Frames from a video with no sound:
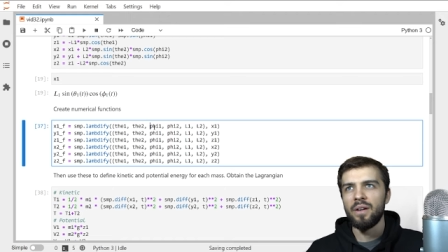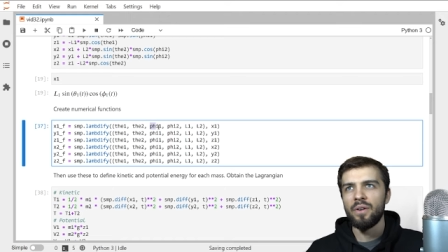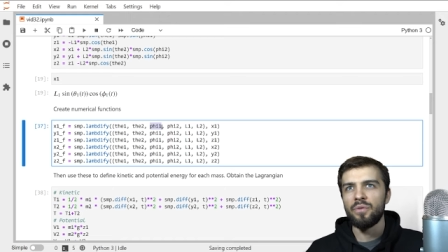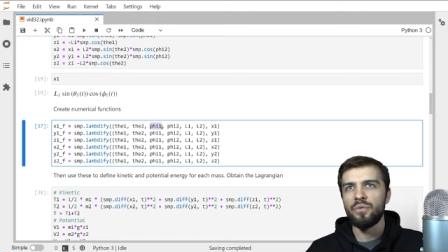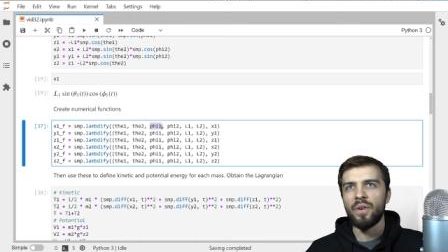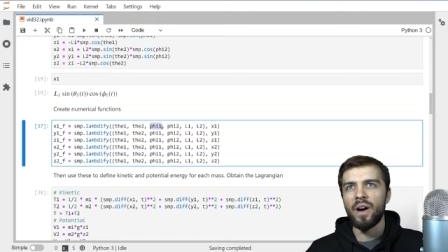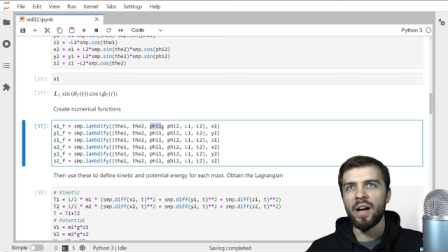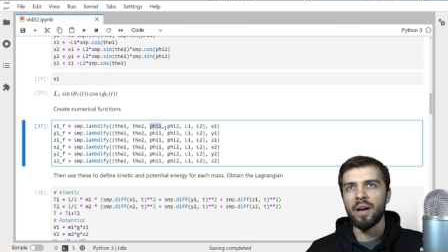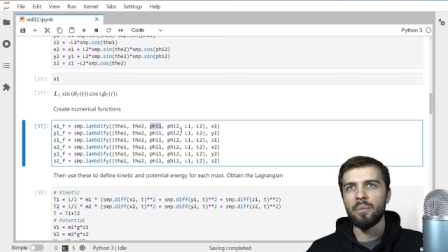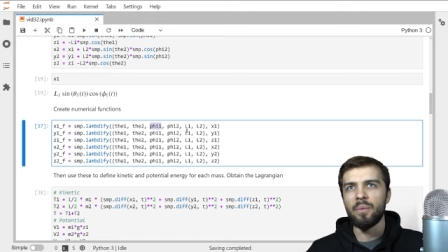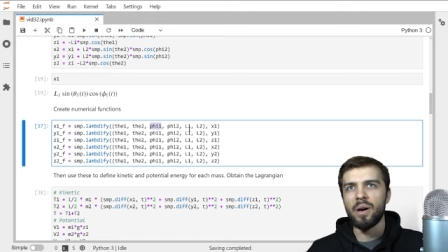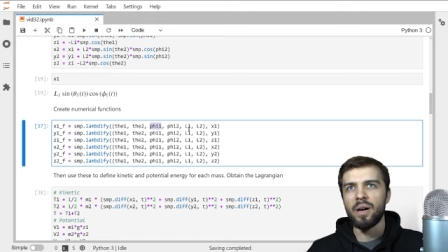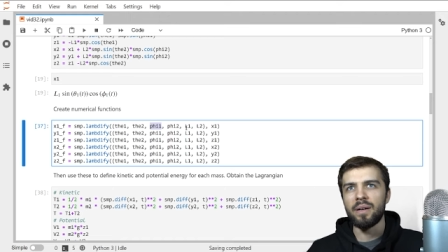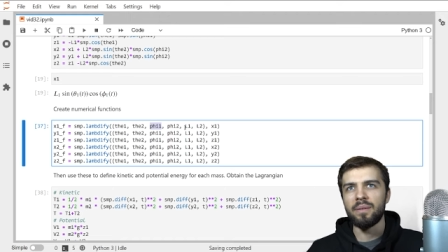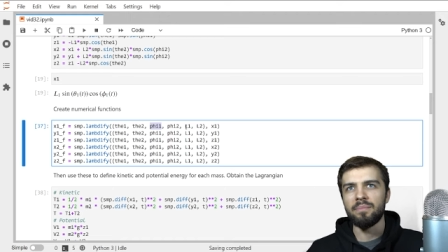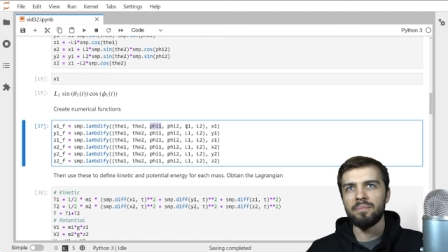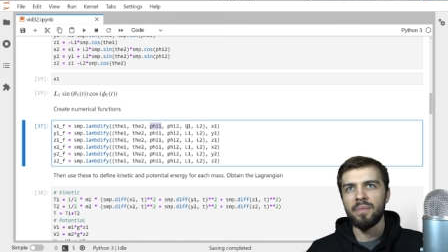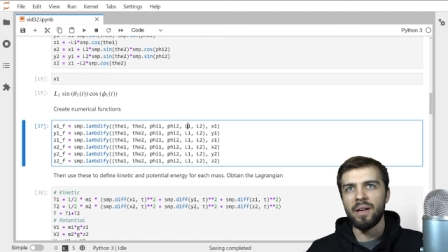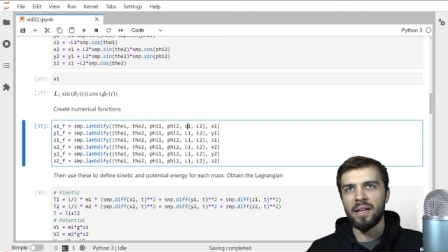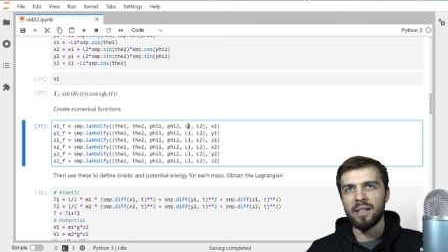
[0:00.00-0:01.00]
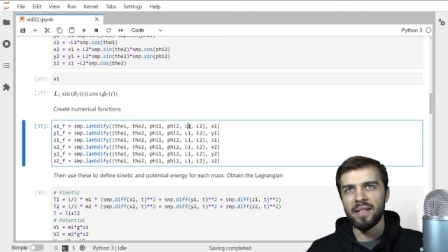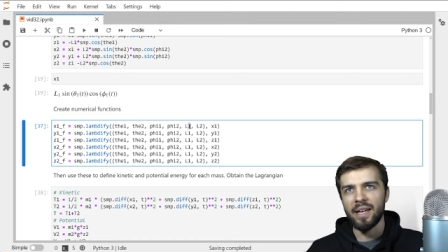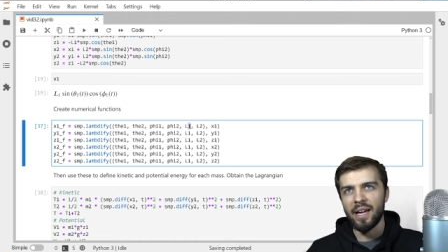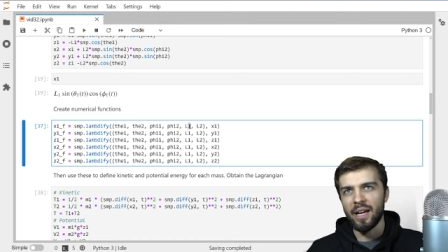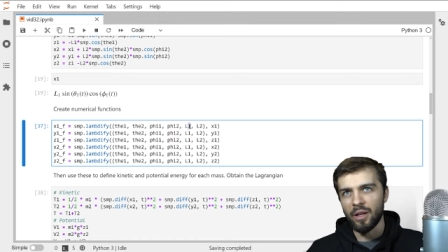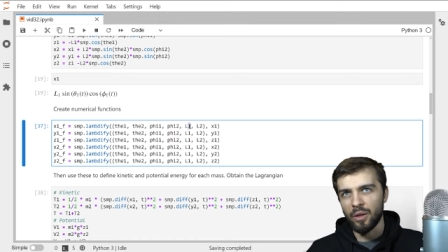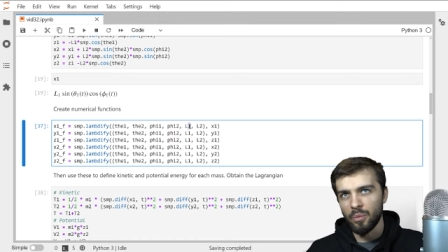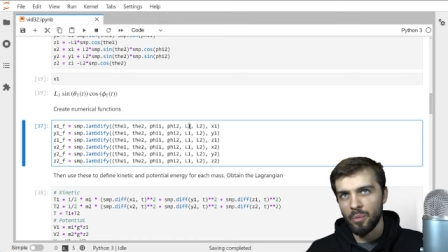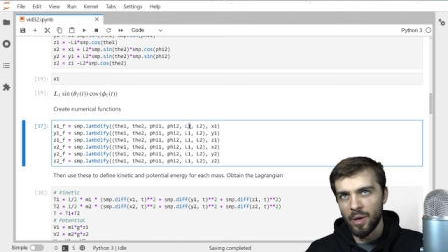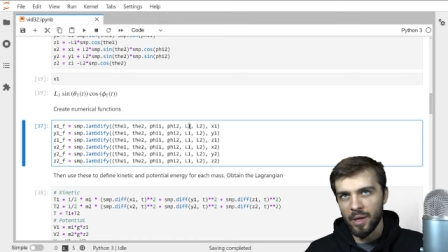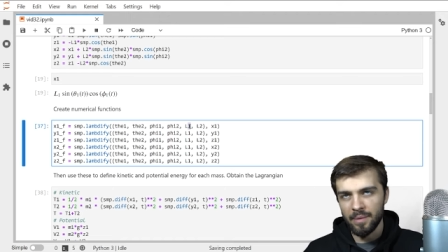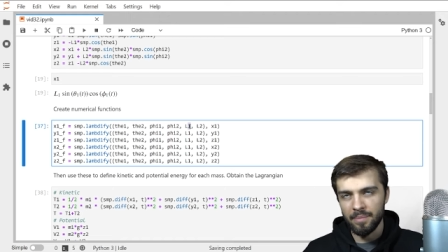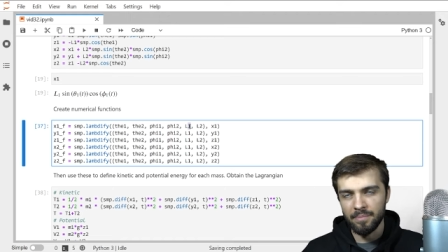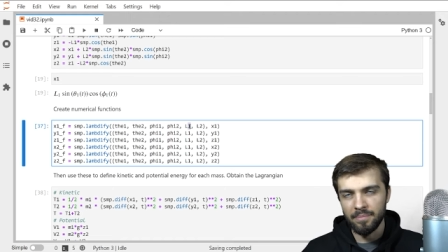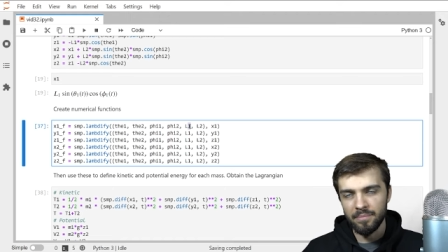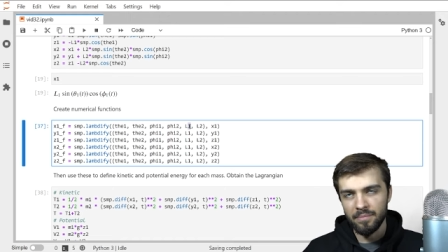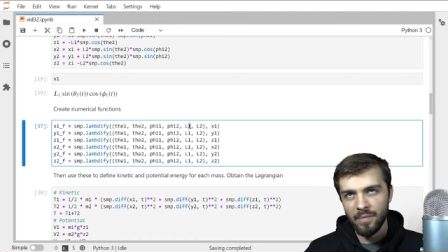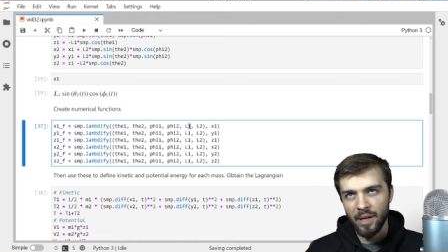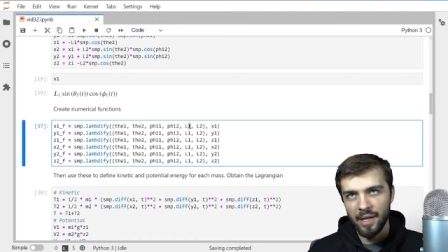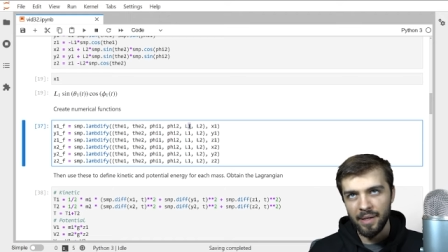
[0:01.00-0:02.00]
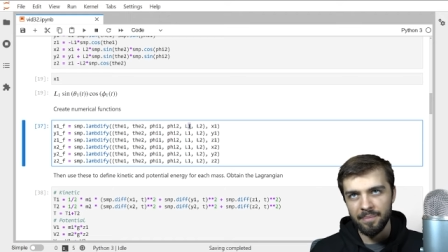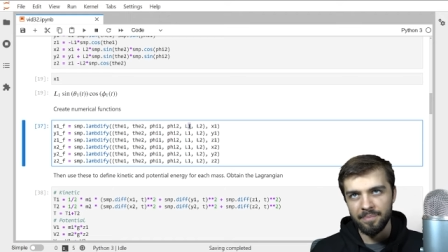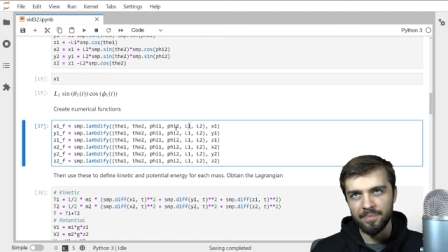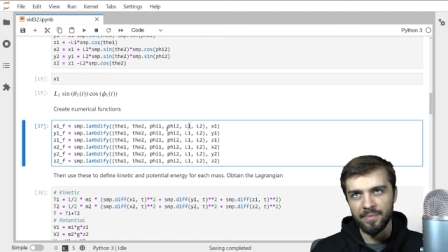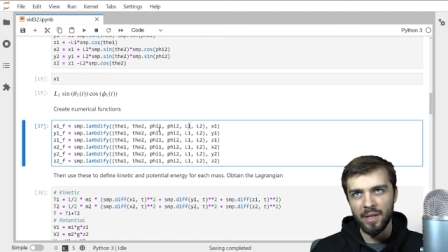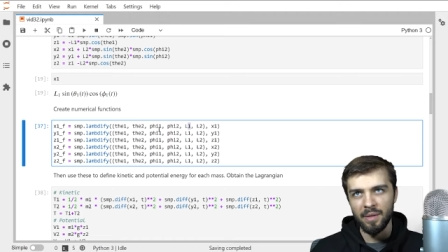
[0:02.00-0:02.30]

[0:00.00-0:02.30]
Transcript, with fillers: phi one, and L one, right?